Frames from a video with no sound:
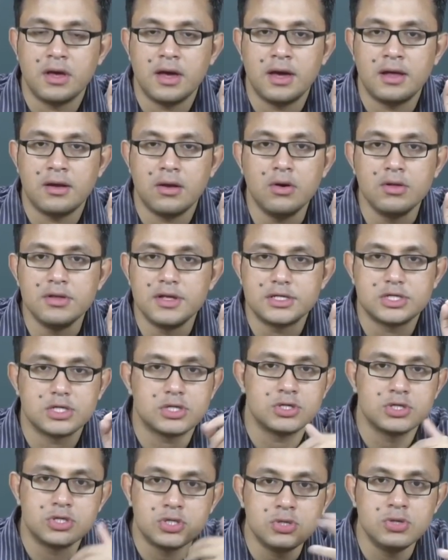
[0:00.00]
And all that she
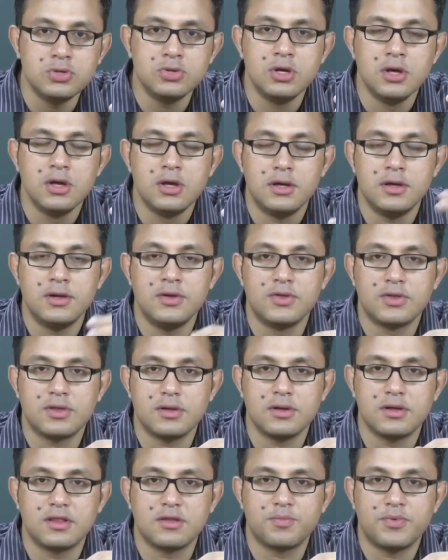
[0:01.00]
could do is
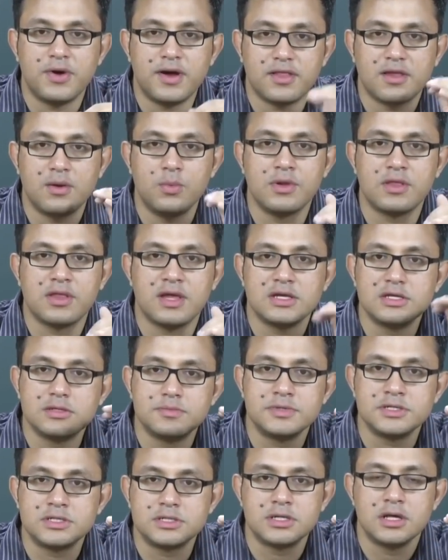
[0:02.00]
express her
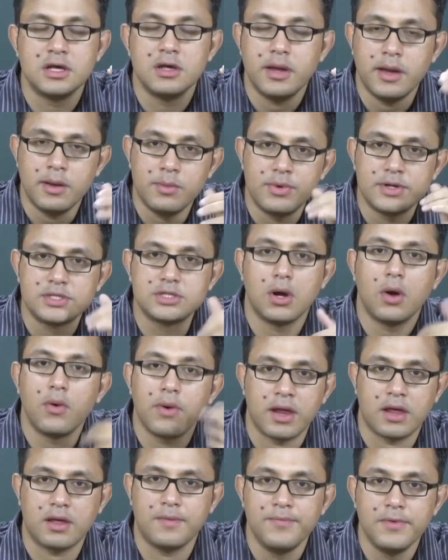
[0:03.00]
resentment in
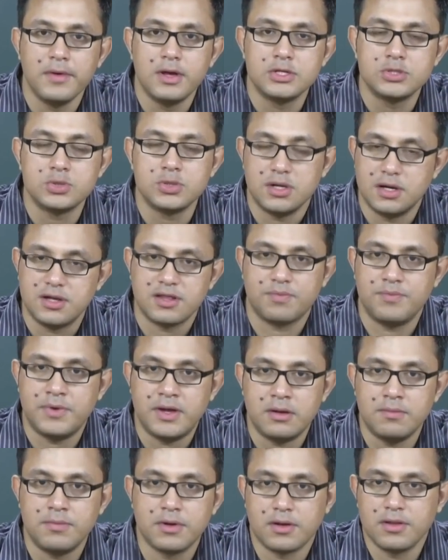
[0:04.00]
rhetoric to her
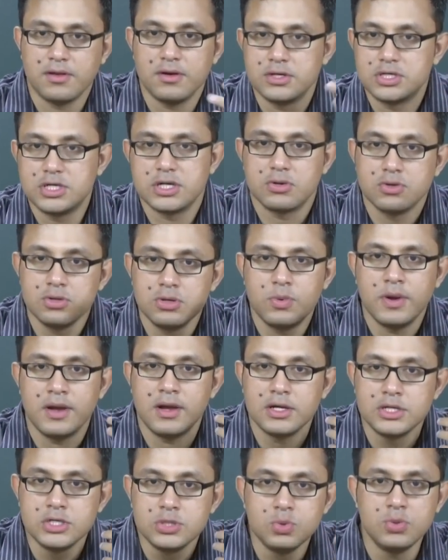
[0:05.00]
husband because you know she couldn't
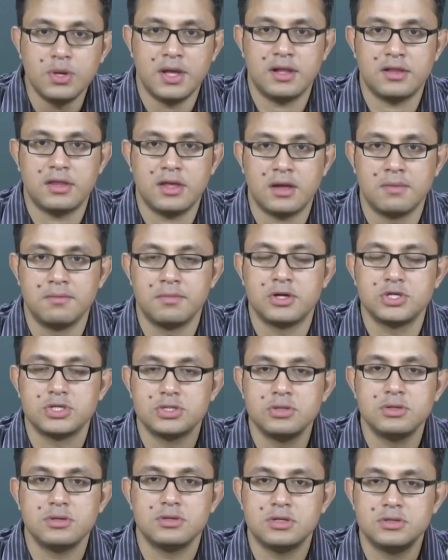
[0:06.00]
really do anything because she
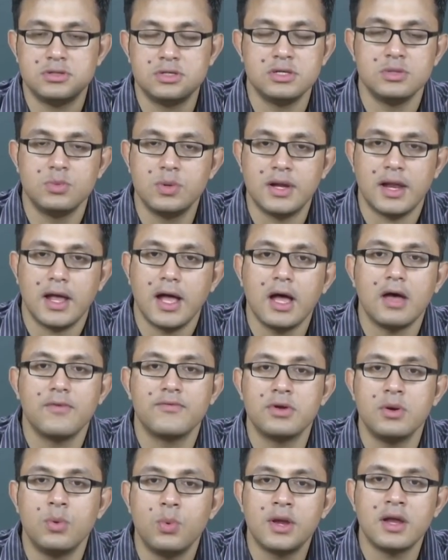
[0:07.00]
didn't, really
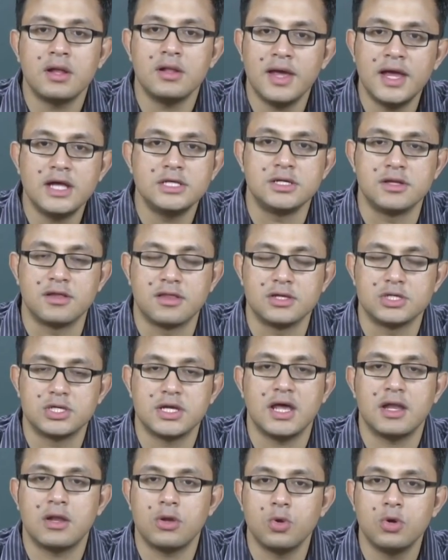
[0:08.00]
have any real agency. She
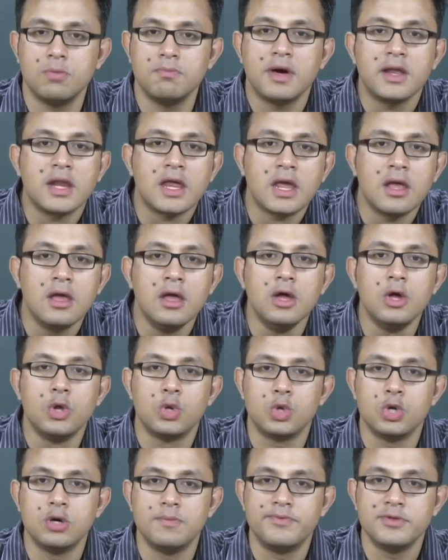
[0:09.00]
had no money,
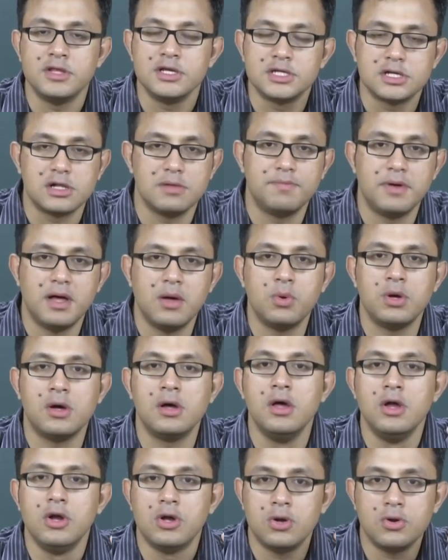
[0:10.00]
no political
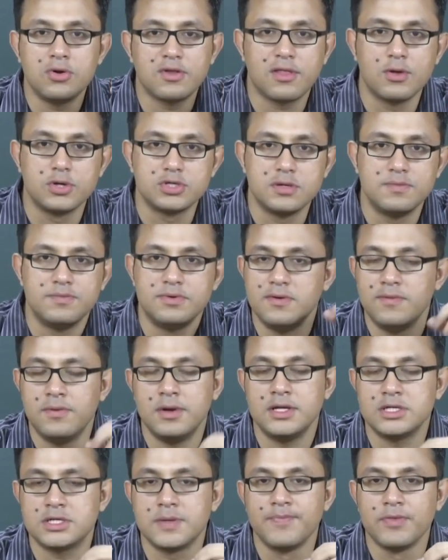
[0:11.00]
power, no social
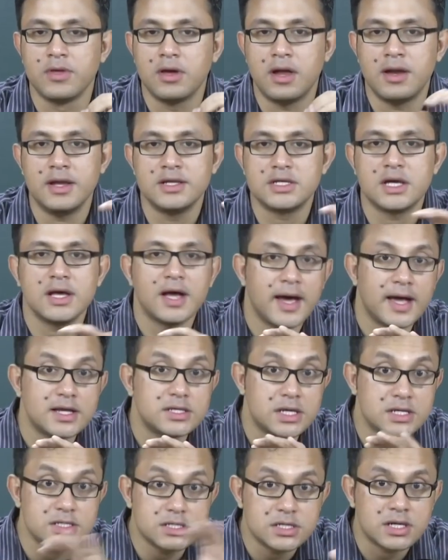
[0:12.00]
privilege. Her entire
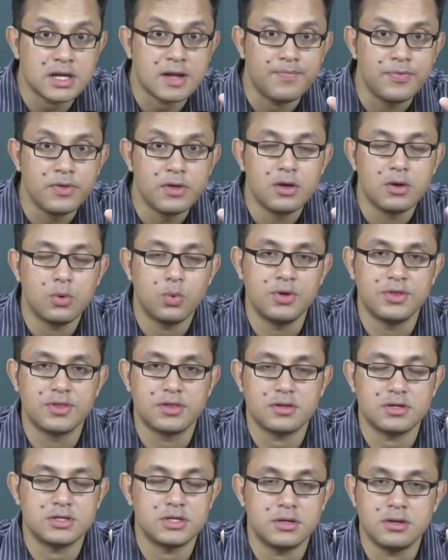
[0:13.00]
identity
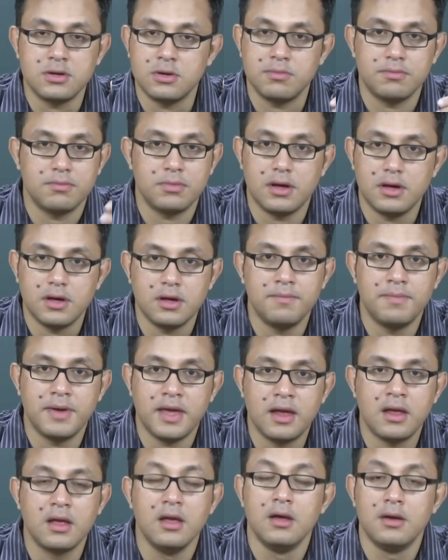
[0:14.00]
was you know her
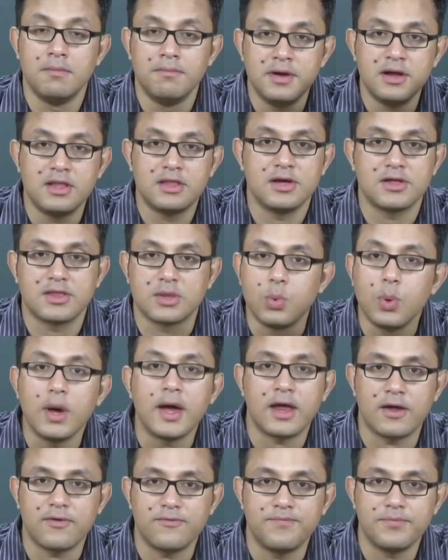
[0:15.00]
being Mirza's
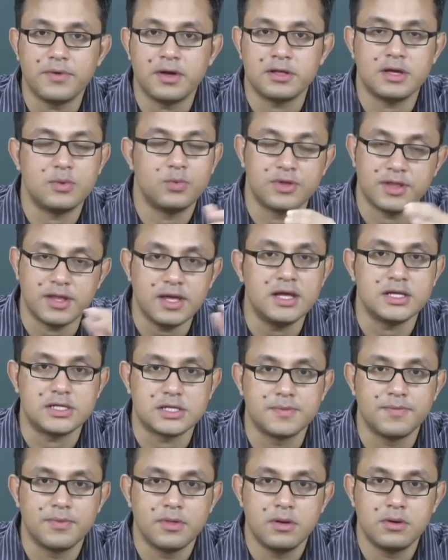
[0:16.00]
wife, and that was
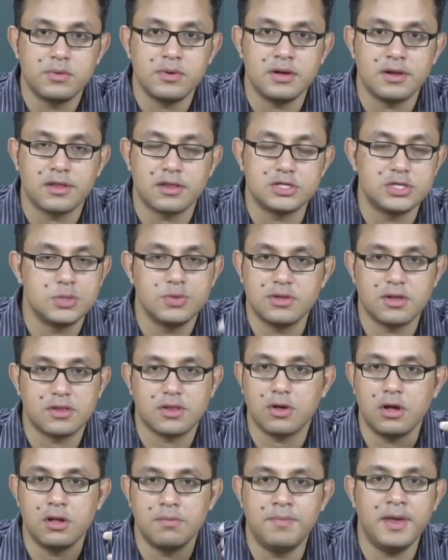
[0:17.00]
it really. So she was
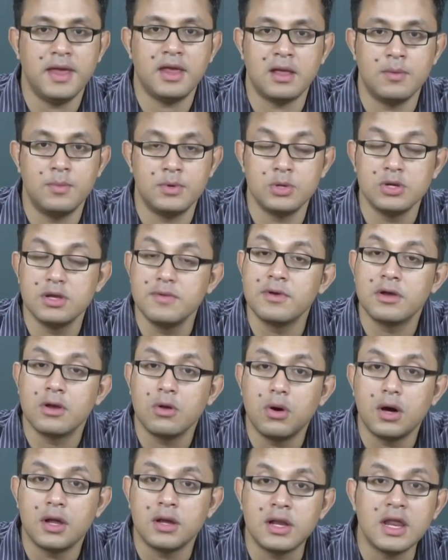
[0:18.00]
just called Begum. We don't even
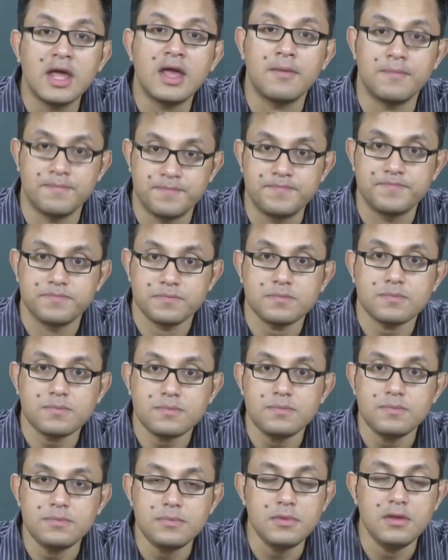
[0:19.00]
know her name,
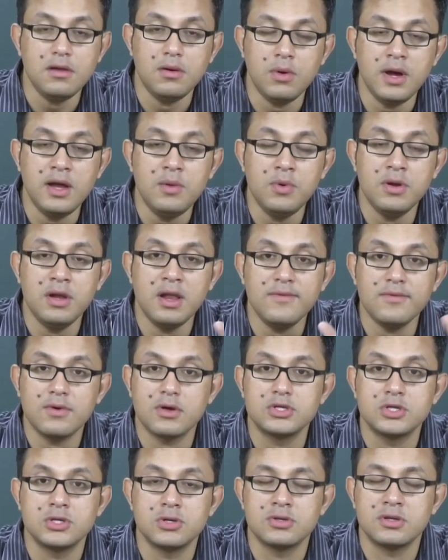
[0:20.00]
right? We never
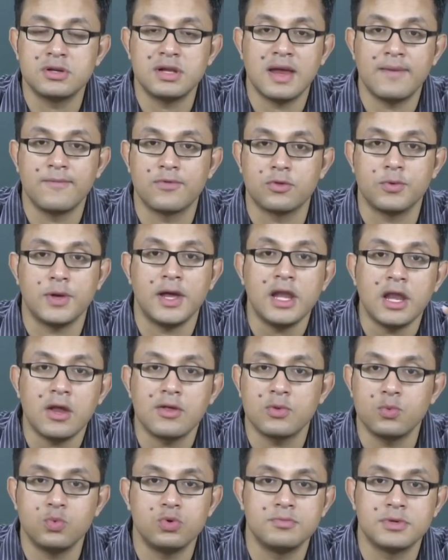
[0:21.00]
got to know the names of any
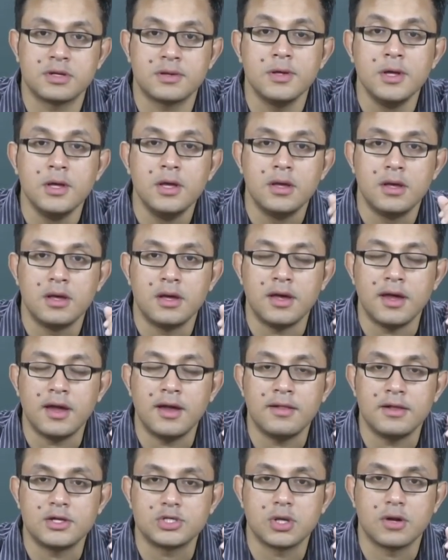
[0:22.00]
other woman uh,
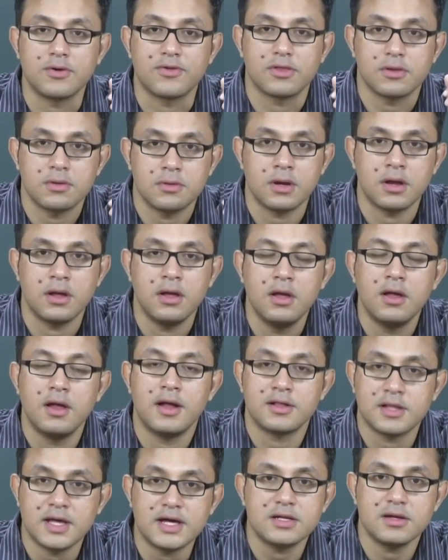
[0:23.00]
in the short story,
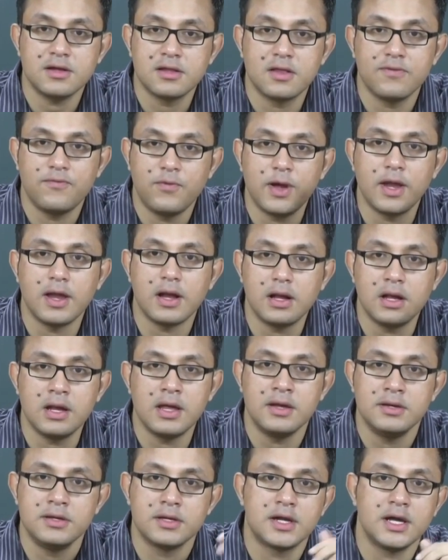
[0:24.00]
and that is a very
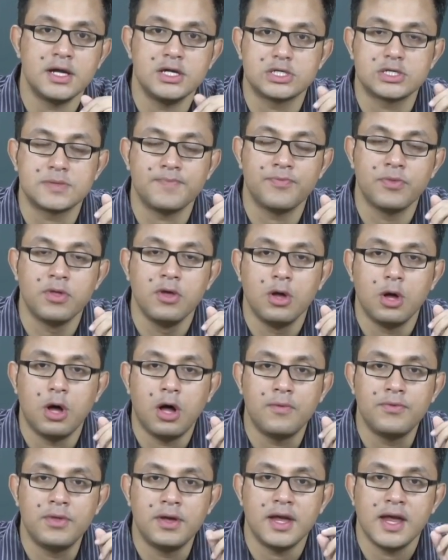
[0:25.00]
clear indication
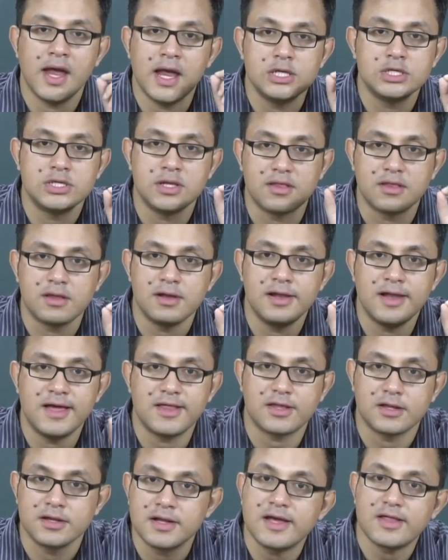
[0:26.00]
of the
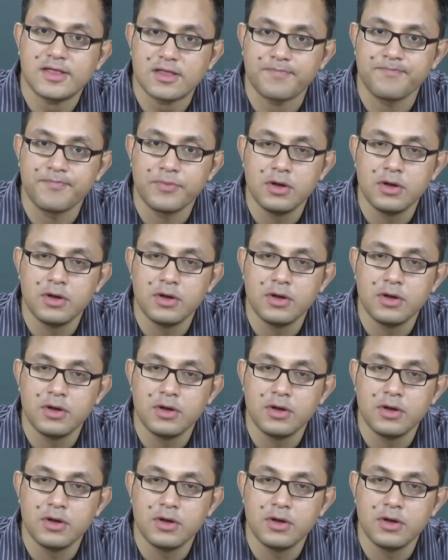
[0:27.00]
agencylessness.